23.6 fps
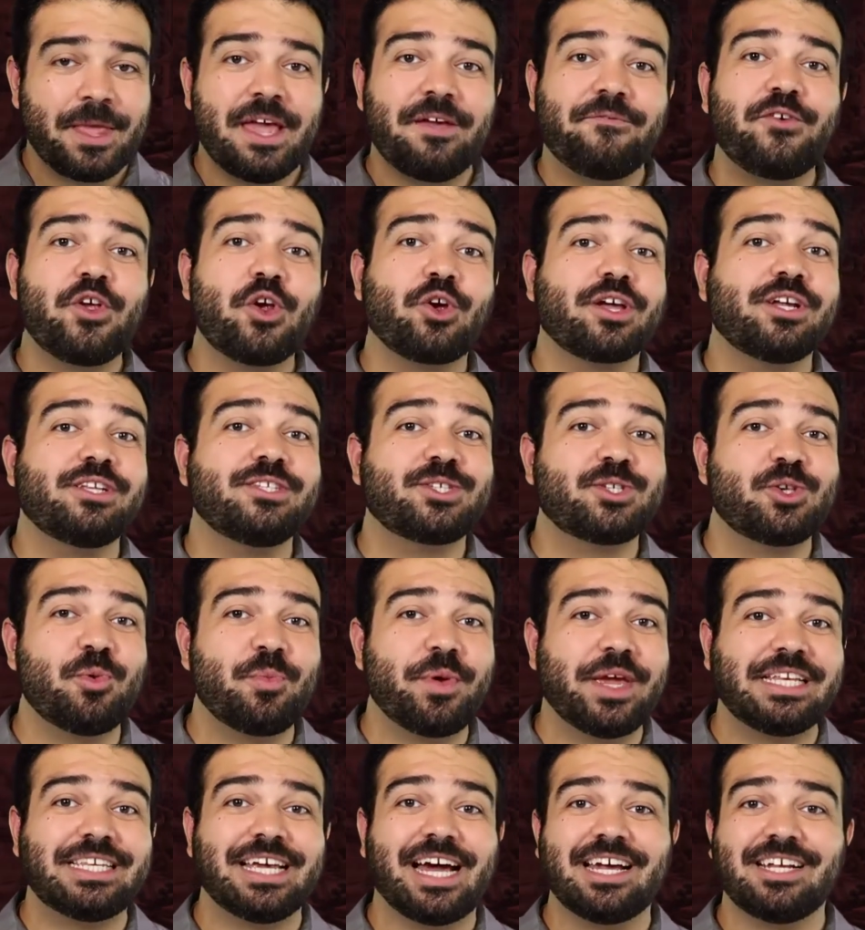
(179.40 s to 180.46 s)
If you're
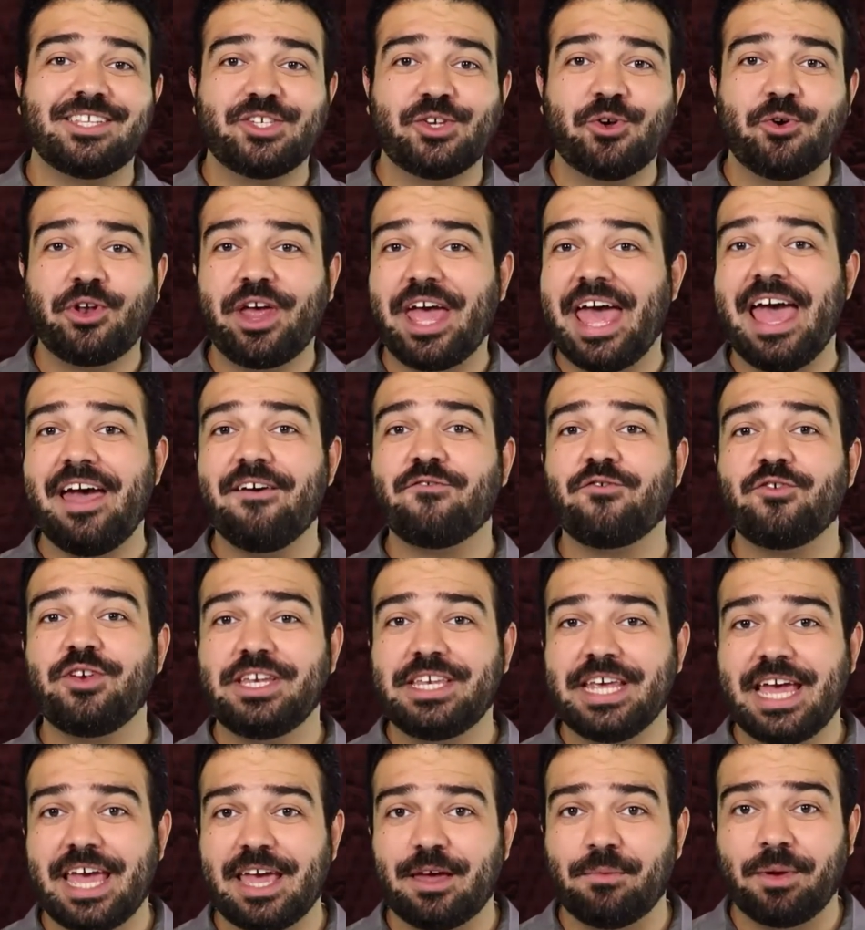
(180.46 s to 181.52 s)
consuming diet soda every
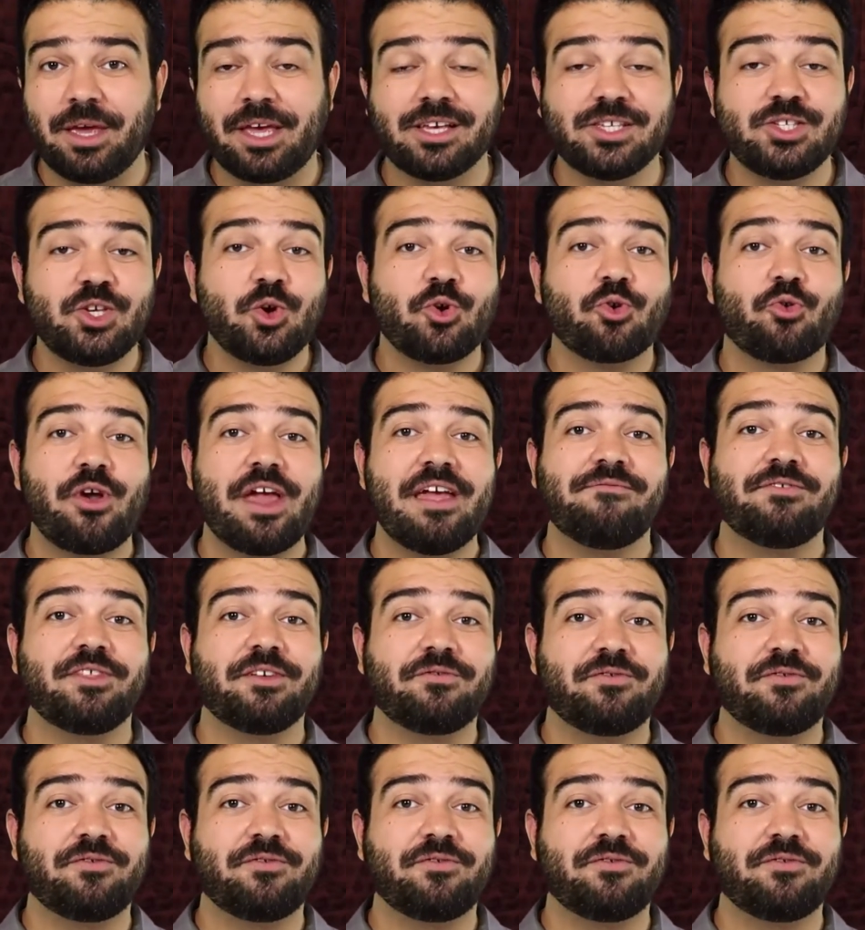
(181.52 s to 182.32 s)
day because you crave